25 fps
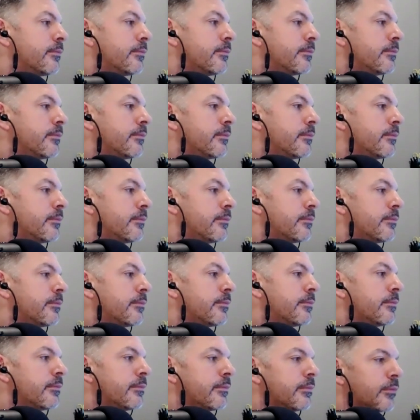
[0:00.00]
All right.
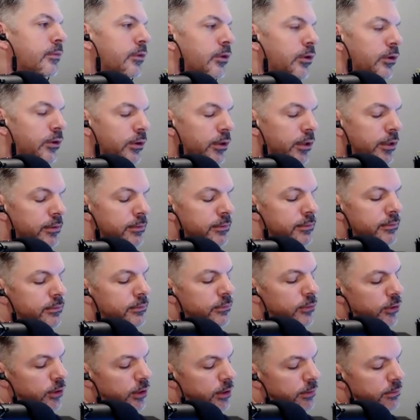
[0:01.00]
Good.
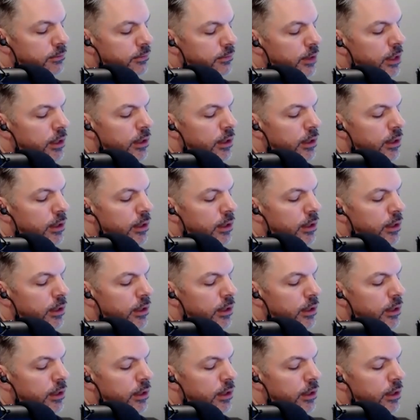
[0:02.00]
Good.